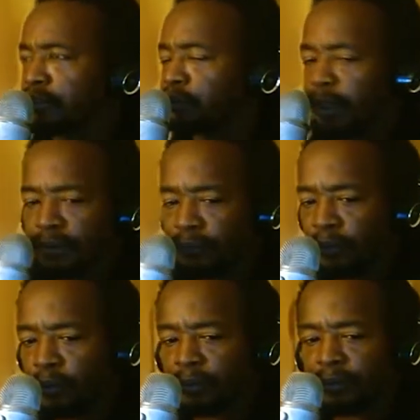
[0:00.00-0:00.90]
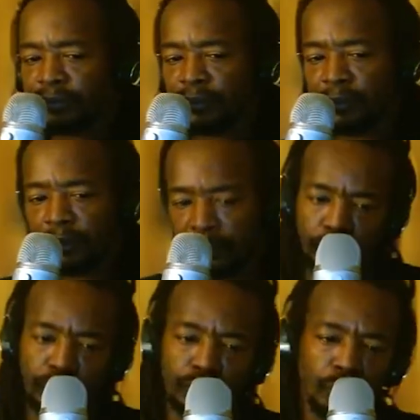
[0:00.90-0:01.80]
transforms from the
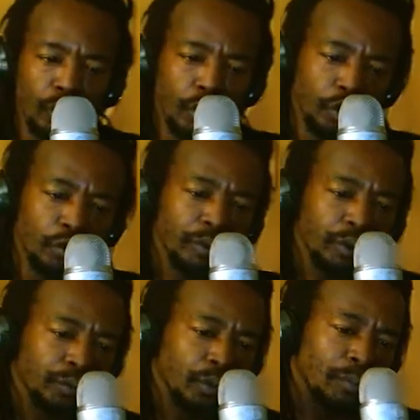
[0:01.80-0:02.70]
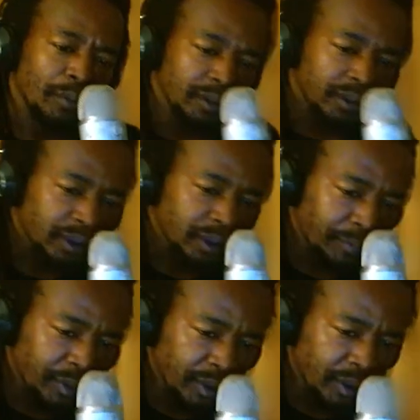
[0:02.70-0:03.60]
usual human aroma into
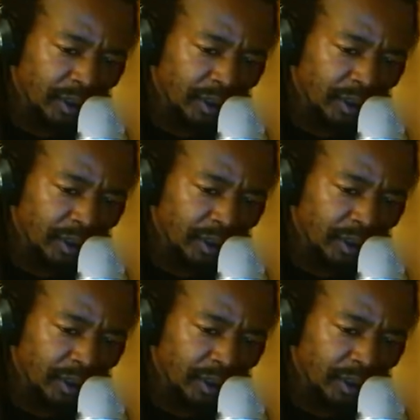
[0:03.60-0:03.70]
something